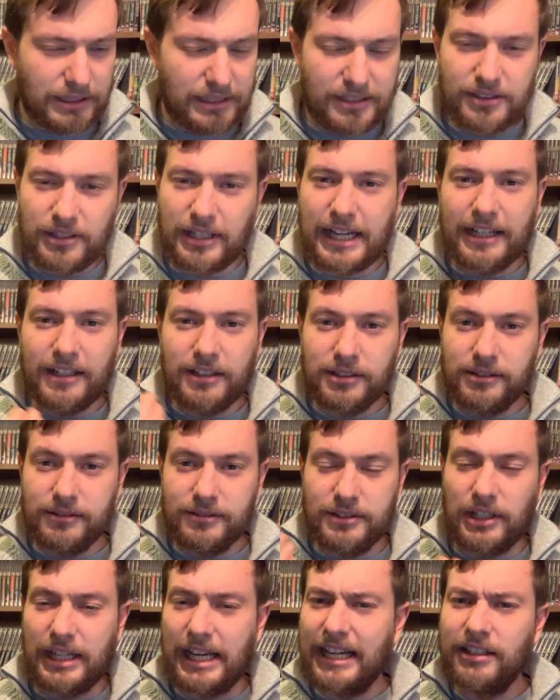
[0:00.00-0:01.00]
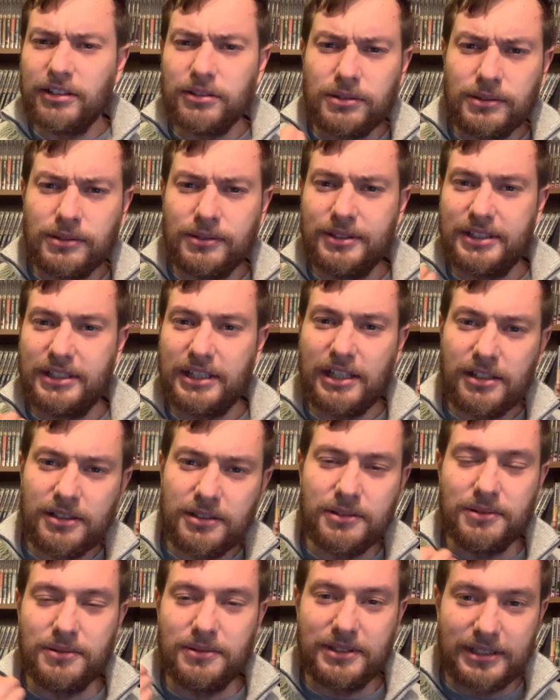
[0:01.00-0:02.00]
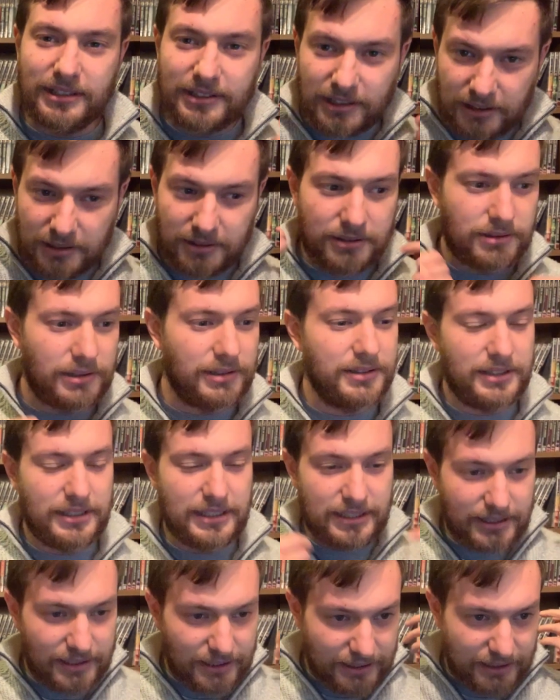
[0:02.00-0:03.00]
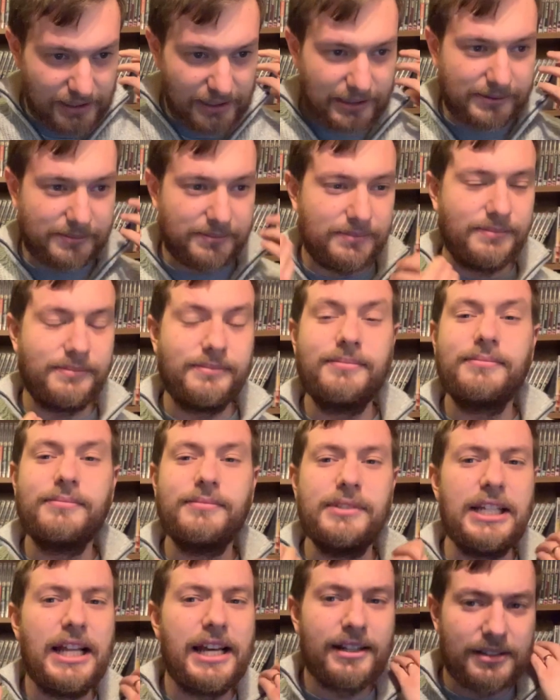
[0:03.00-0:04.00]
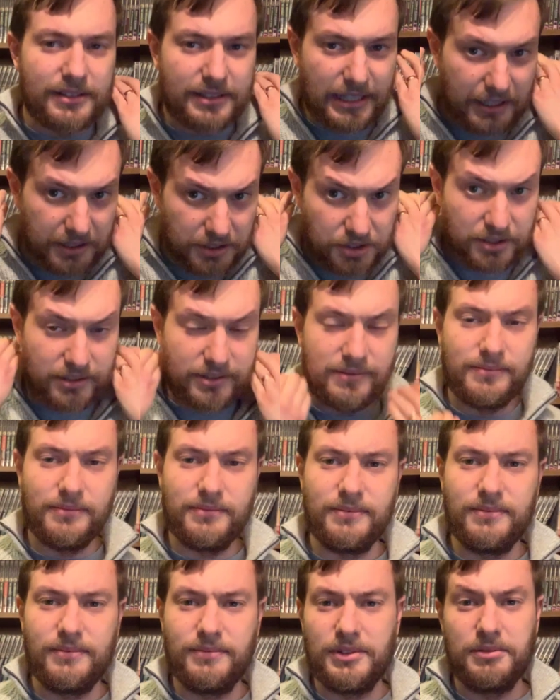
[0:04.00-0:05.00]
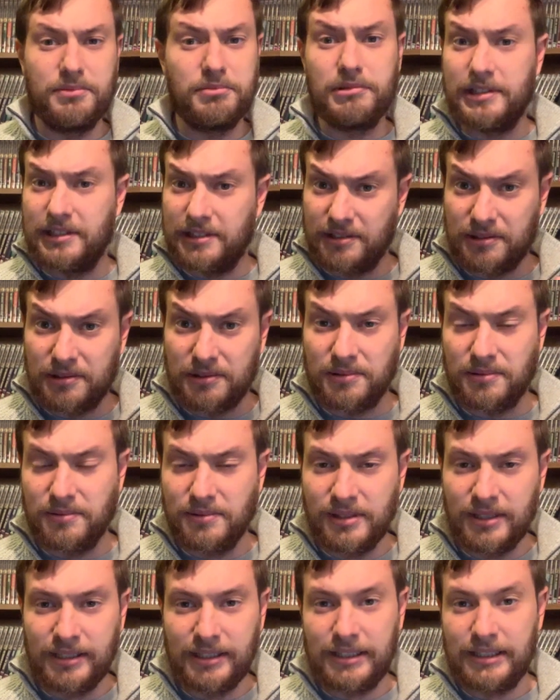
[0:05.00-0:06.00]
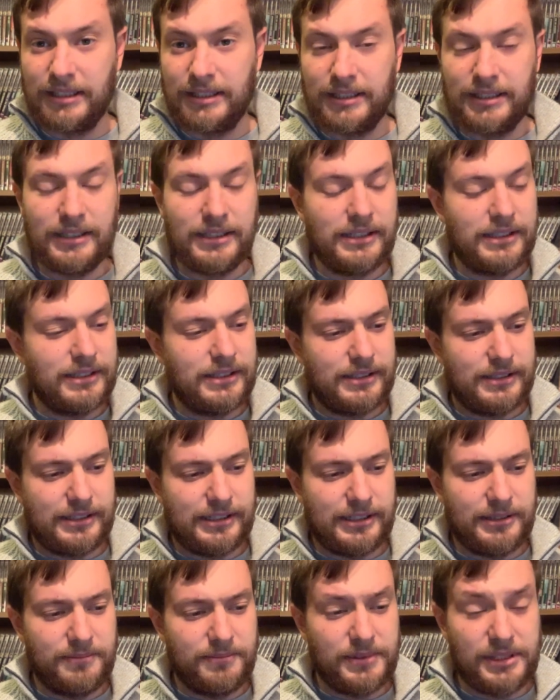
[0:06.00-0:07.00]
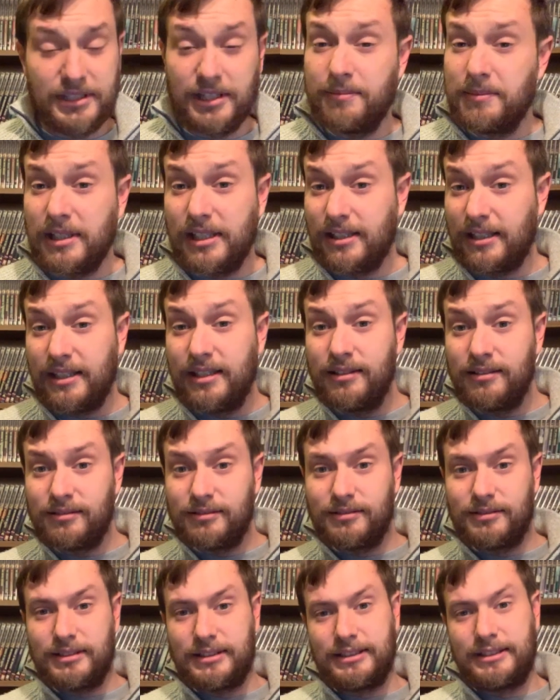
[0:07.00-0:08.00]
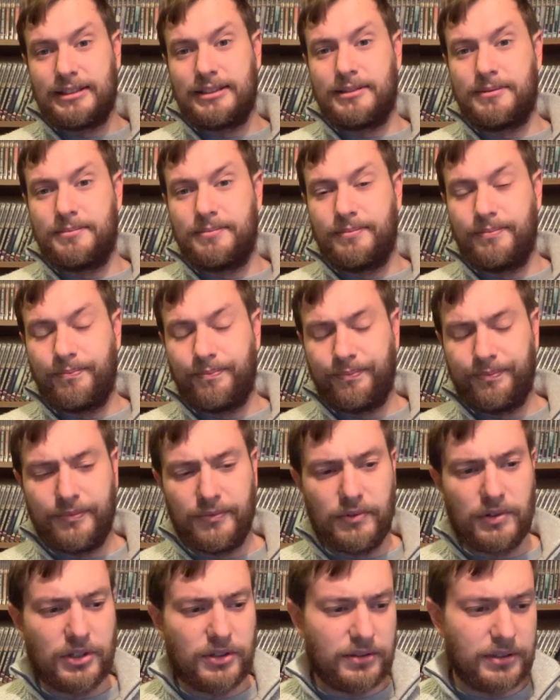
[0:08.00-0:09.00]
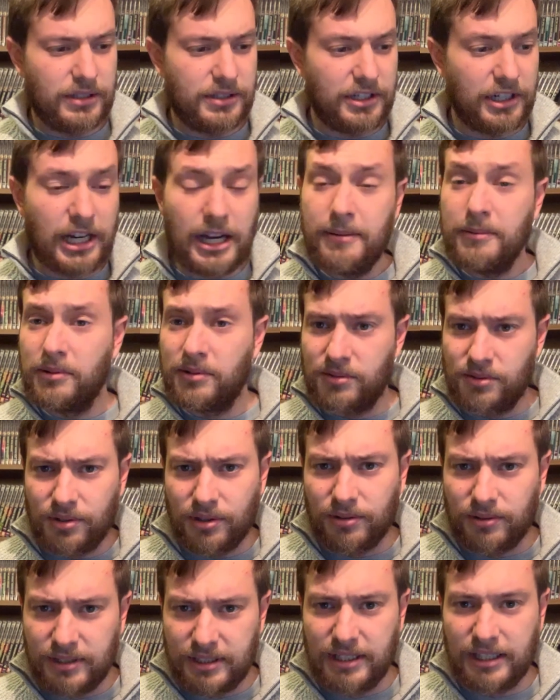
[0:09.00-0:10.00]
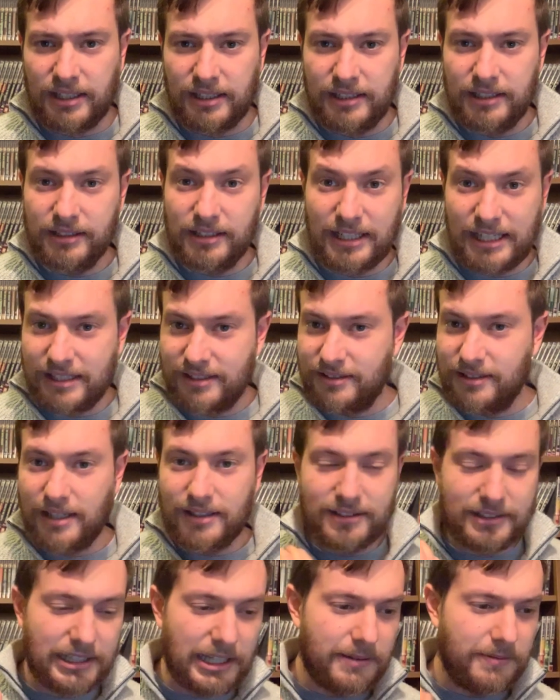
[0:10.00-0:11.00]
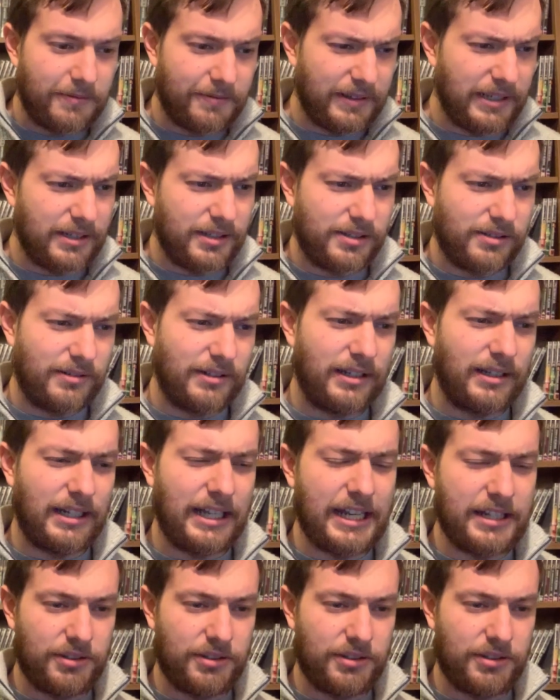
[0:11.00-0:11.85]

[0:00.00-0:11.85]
diagonal circles that go across its neck section, which is pretty cool. Similarly, we've got the Time Controller Dalek that has that same feature and